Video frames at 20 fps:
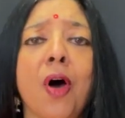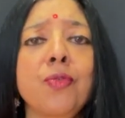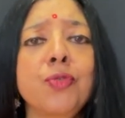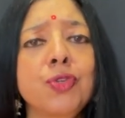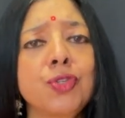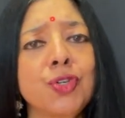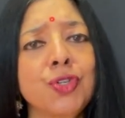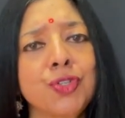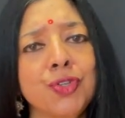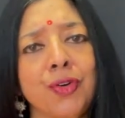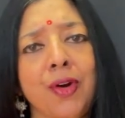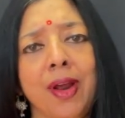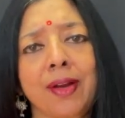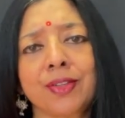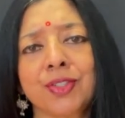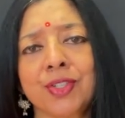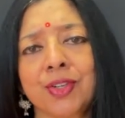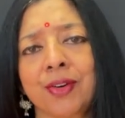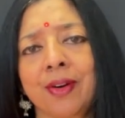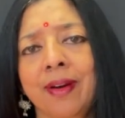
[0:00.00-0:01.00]

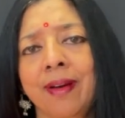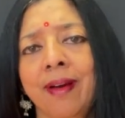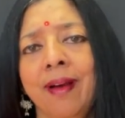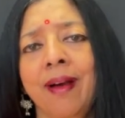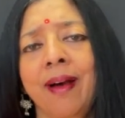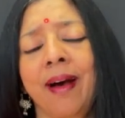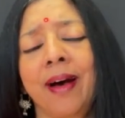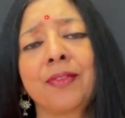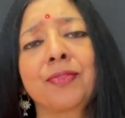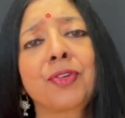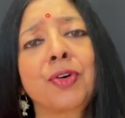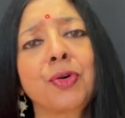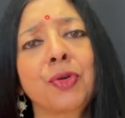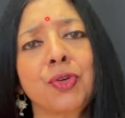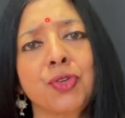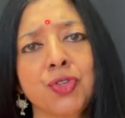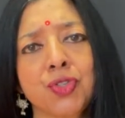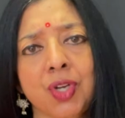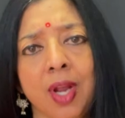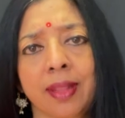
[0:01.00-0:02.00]
Director of
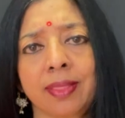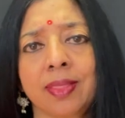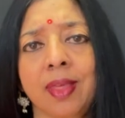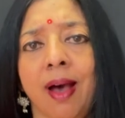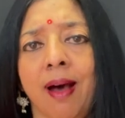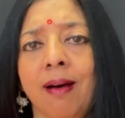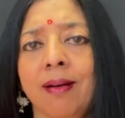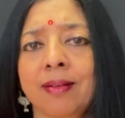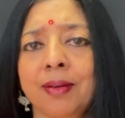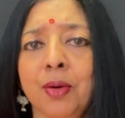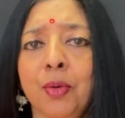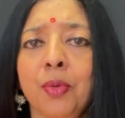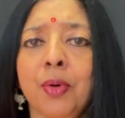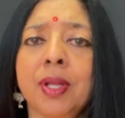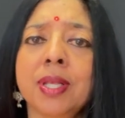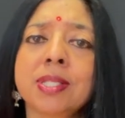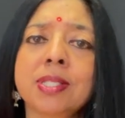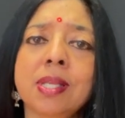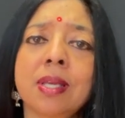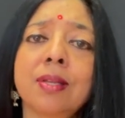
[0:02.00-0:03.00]
Guru Shraddha, an
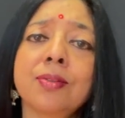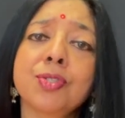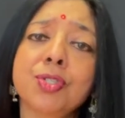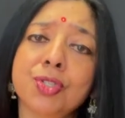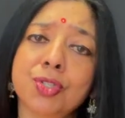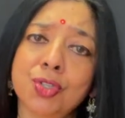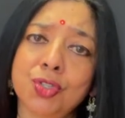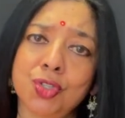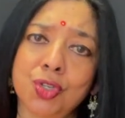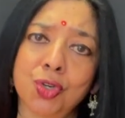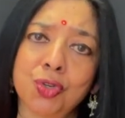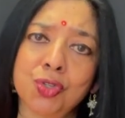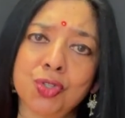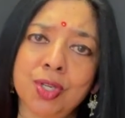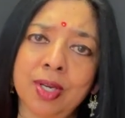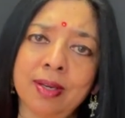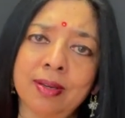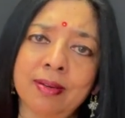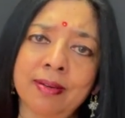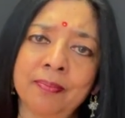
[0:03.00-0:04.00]
Odissi
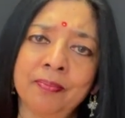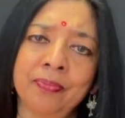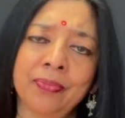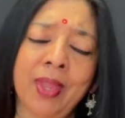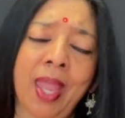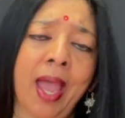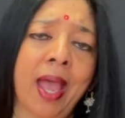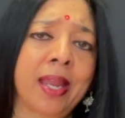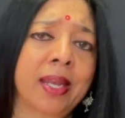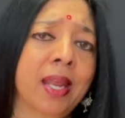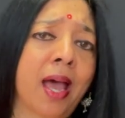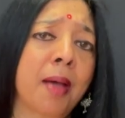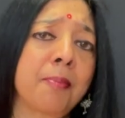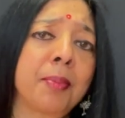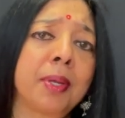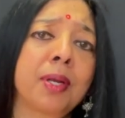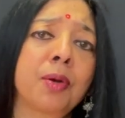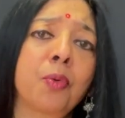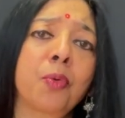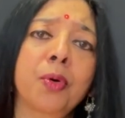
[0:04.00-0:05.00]
institution, and I'm
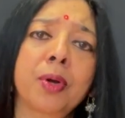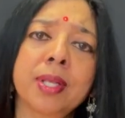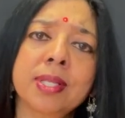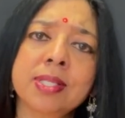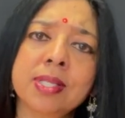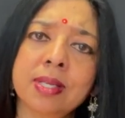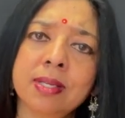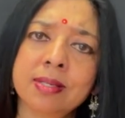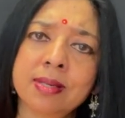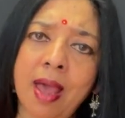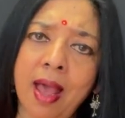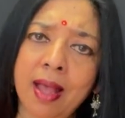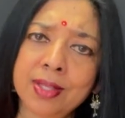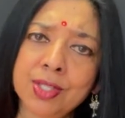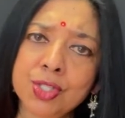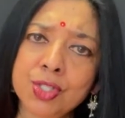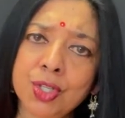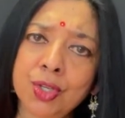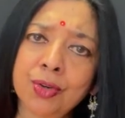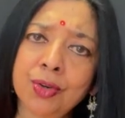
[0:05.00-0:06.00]
an Odissi
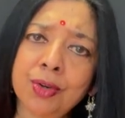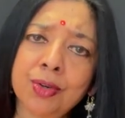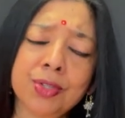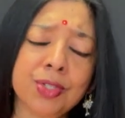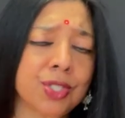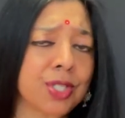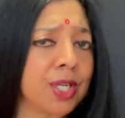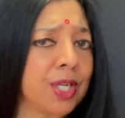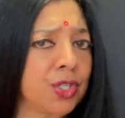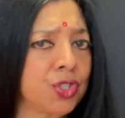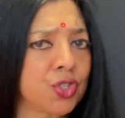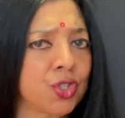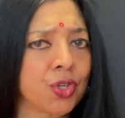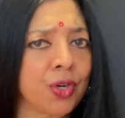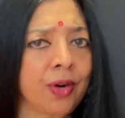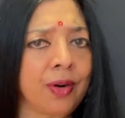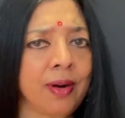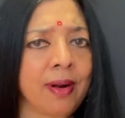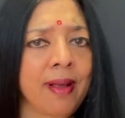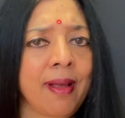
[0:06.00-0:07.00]
dancer,
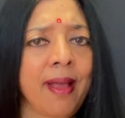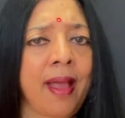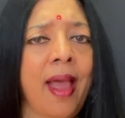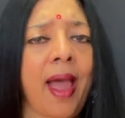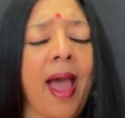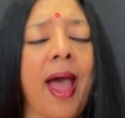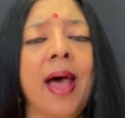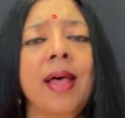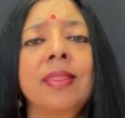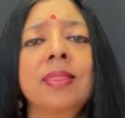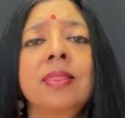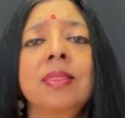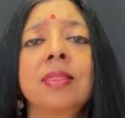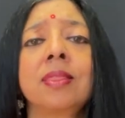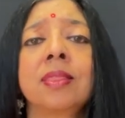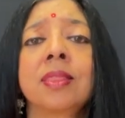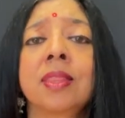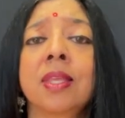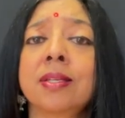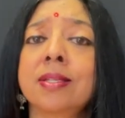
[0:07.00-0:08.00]
teacher, and
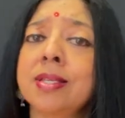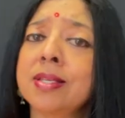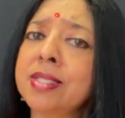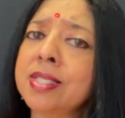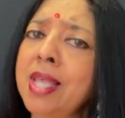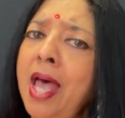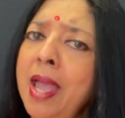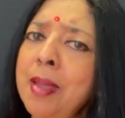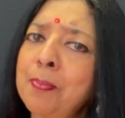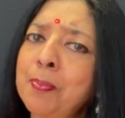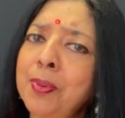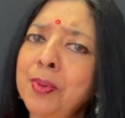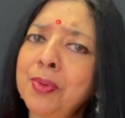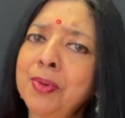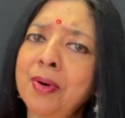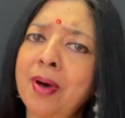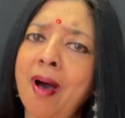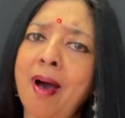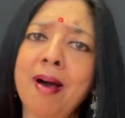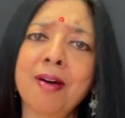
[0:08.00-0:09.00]
the
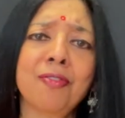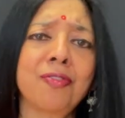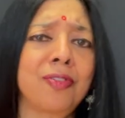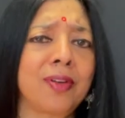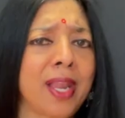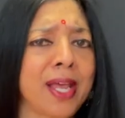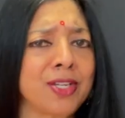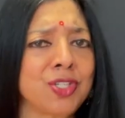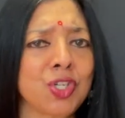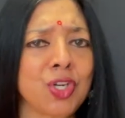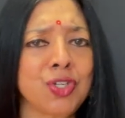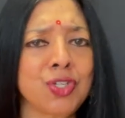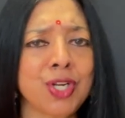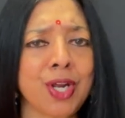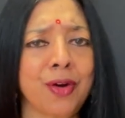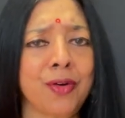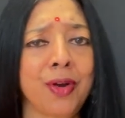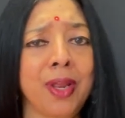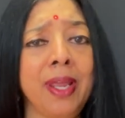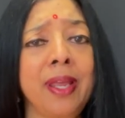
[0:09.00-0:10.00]
disciple of
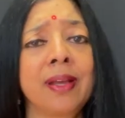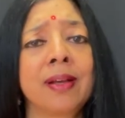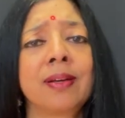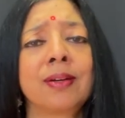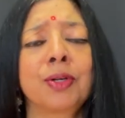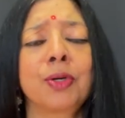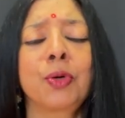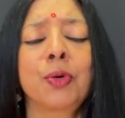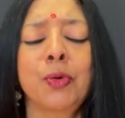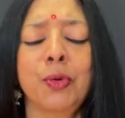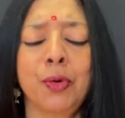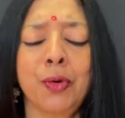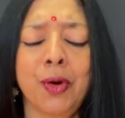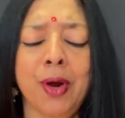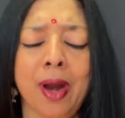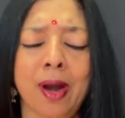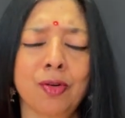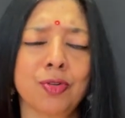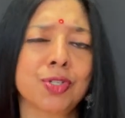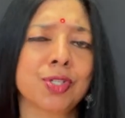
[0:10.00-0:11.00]
legendary Guru
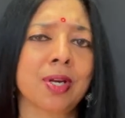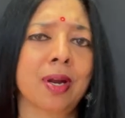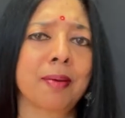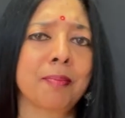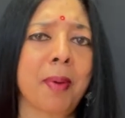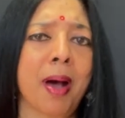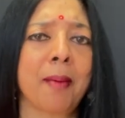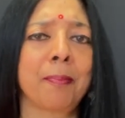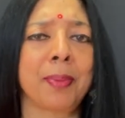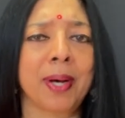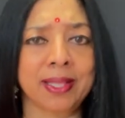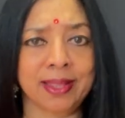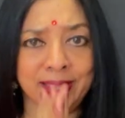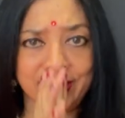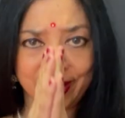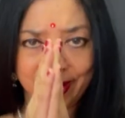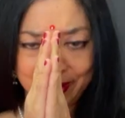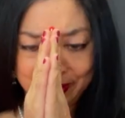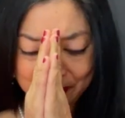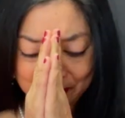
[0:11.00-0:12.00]
Karuchan
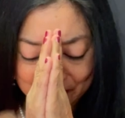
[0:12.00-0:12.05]
Mahapatra.